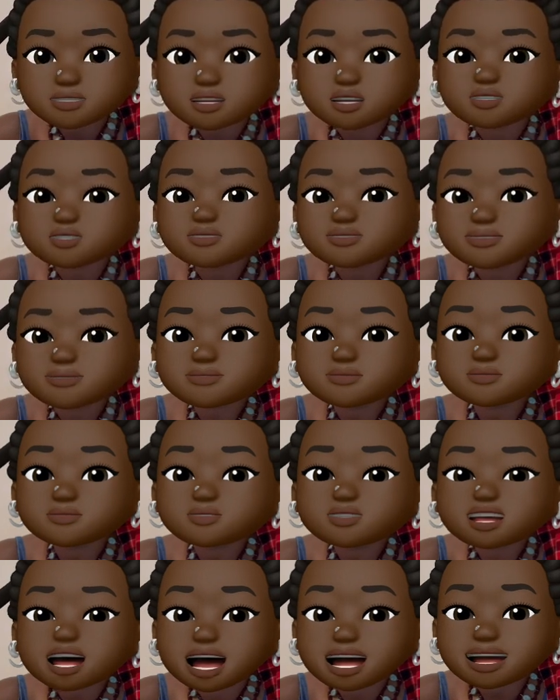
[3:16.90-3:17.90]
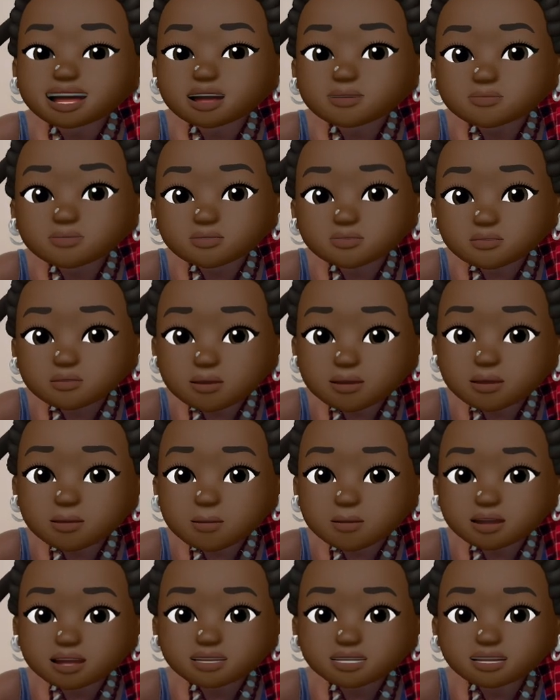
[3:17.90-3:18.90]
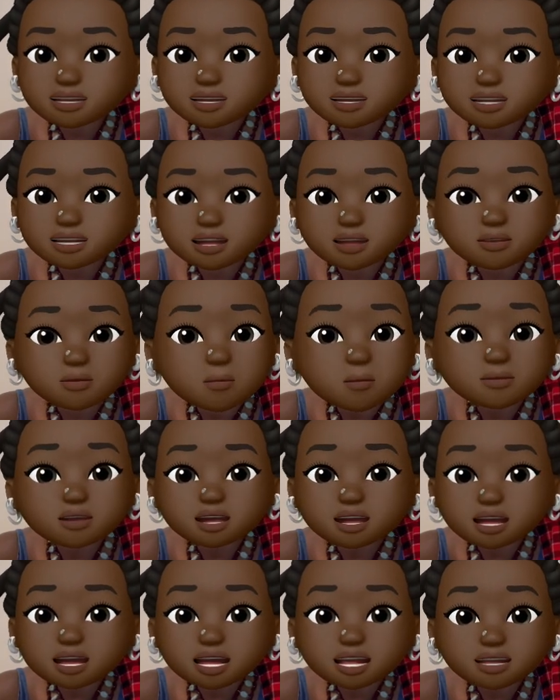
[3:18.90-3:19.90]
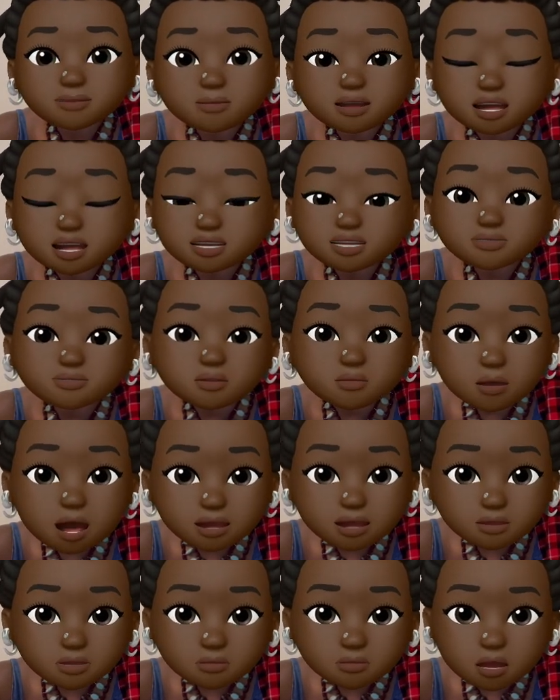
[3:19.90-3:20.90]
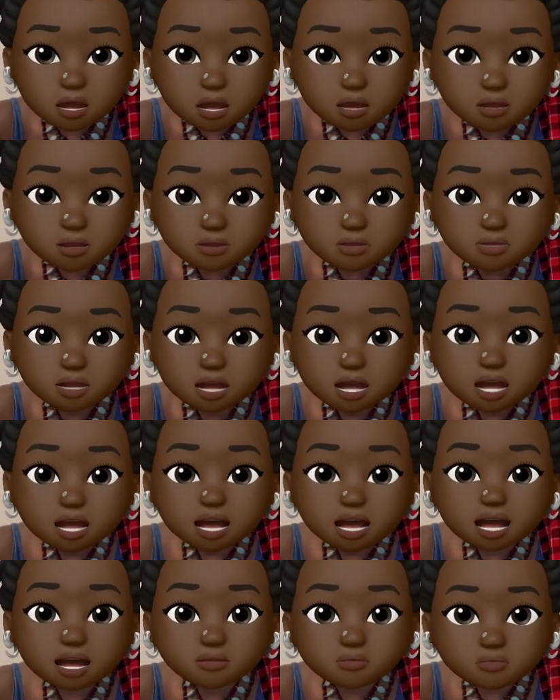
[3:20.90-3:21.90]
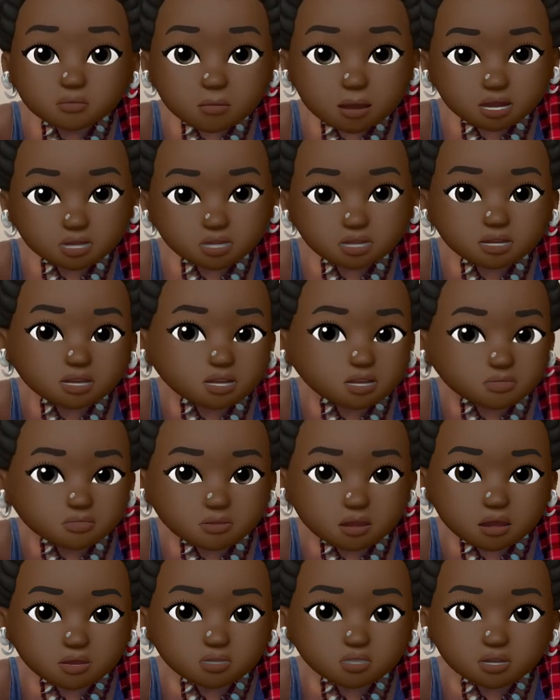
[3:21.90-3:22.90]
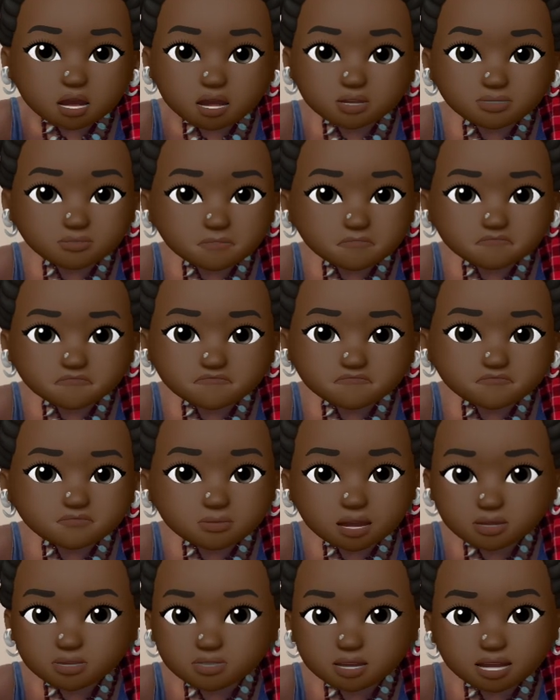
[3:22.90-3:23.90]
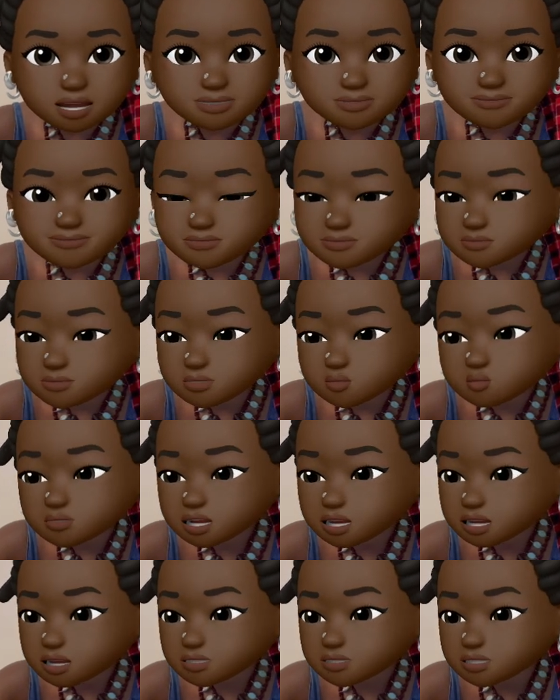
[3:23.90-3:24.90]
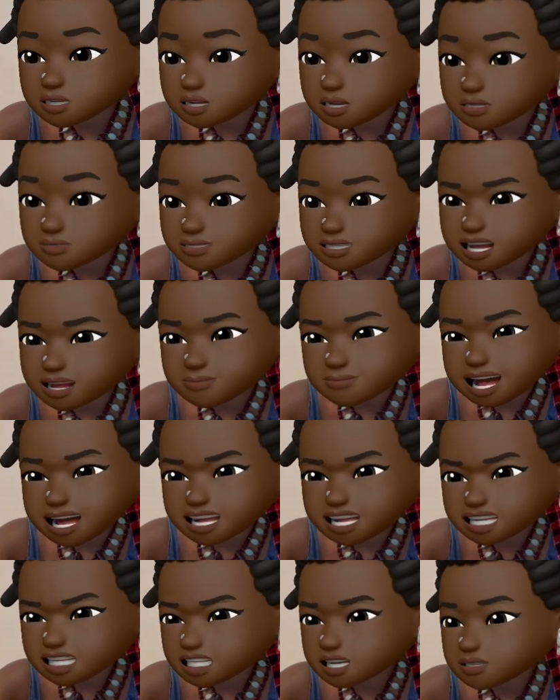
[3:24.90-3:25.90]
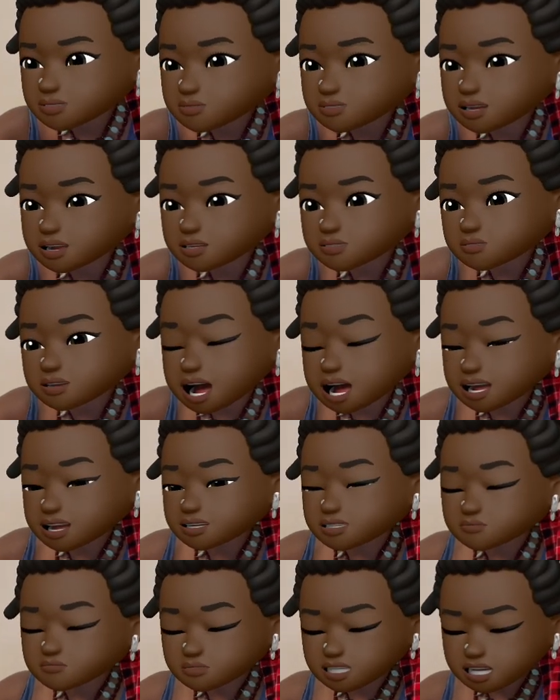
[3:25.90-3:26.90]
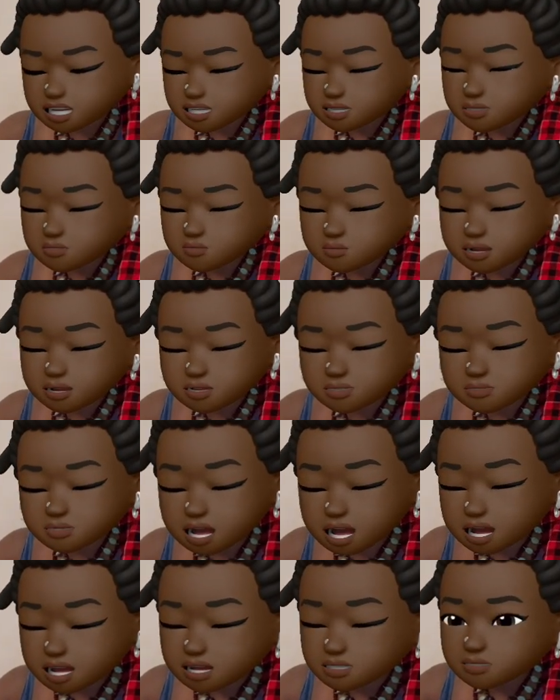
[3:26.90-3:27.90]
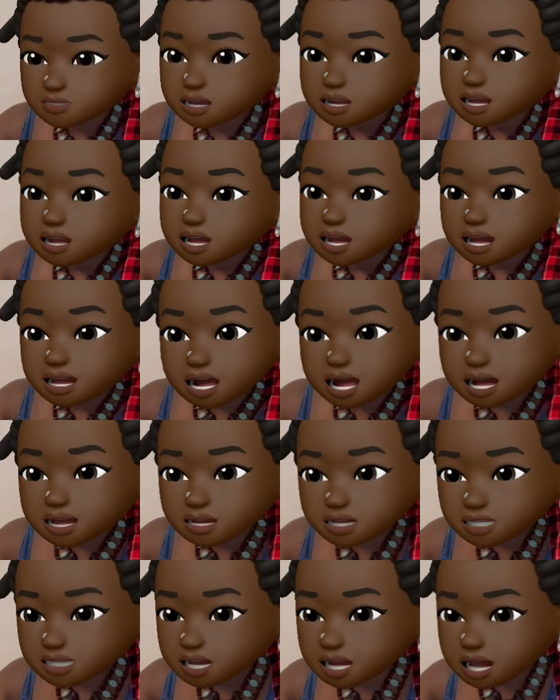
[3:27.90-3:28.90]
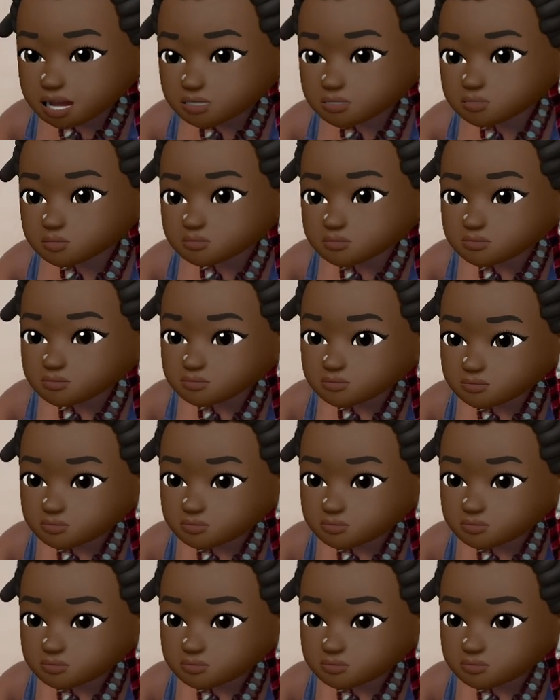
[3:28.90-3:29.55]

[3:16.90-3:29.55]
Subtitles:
Triple check it before you press continue, please, because if you have the wrong information, it's the wrong chart, period. Be researching everything like, this don't feel right. This don't feel right. Yeah, because it ain't you.